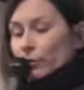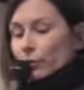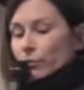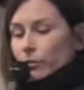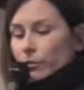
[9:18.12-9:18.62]
was
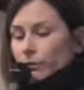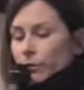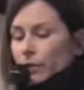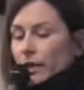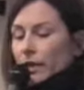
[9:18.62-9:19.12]
helpful.
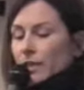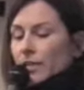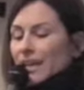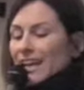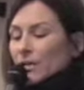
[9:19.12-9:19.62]
Okay,
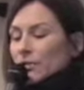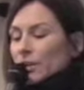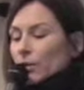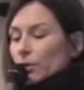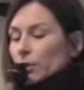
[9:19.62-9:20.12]
and then how does
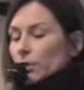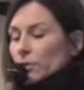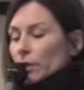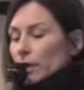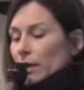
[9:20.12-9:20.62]
that work in
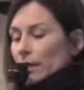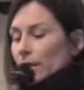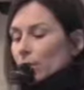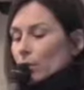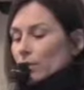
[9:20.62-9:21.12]
the body?
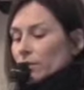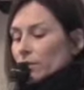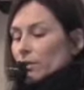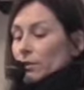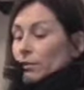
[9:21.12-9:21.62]
What
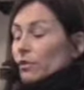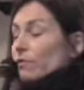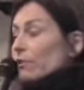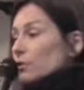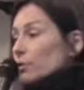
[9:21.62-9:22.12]
does, you know, the
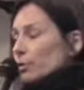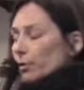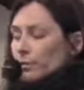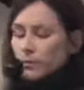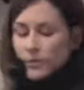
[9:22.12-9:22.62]

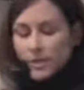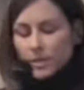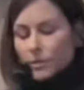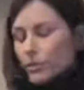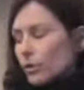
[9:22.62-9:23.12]
fishbowl.
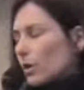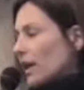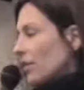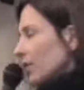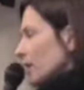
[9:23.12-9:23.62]
So
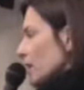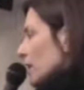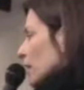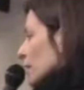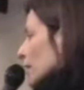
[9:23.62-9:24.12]
I think
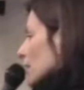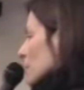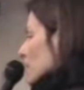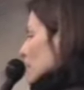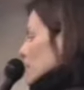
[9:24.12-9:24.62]
in
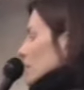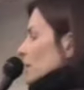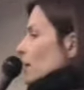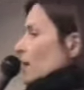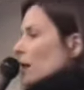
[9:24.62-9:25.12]

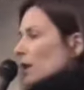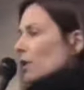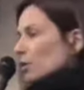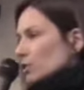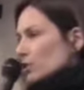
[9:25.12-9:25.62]
our
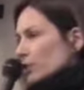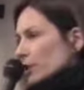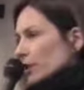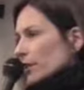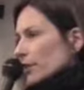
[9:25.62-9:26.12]
culture,
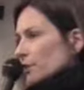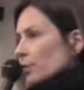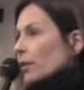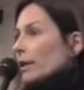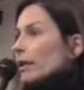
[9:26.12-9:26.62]
at this
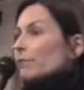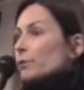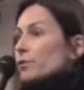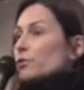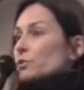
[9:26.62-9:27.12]
point,
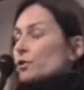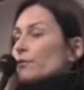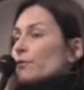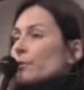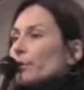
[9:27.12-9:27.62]
everyone's sort
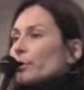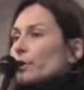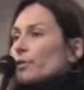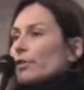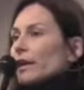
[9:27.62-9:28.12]
of
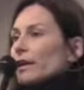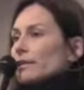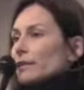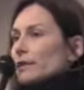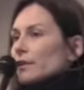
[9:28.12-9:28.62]
familiar with the
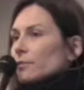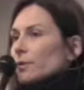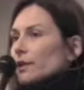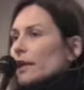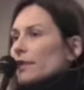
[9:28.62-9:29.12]
idea of
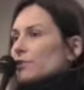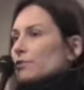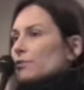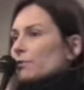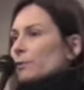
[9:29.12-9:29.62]

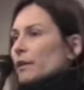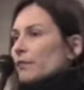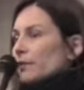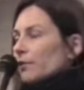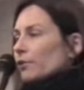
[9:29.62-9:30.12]
pH. We may
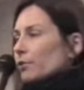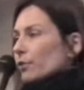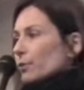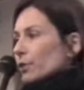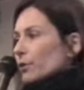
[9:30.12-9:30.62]
even throw
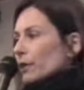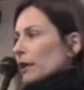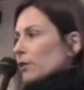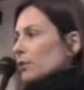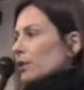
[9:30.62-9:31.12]
the word
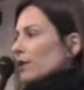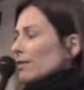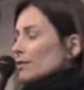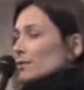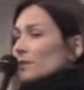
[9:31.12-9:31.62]
around.
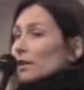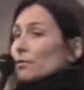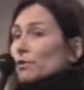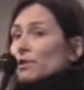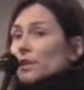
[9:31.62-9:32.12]
This is like
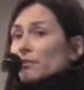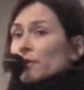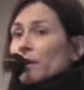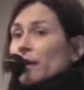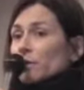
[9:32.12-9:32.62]
a really tough
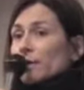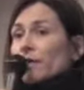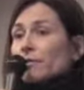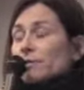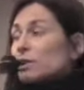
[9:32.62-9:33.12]
crowd to be
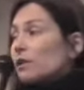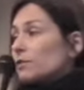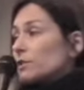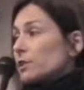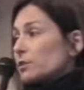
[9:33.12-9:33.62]
having this
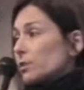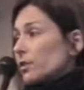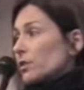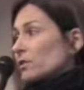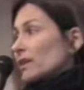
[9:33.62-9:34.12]
conversation
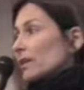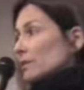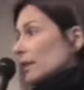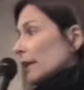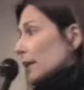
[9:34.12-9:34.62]
with, because like I
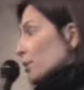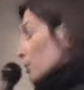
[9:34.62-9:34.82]
said, I know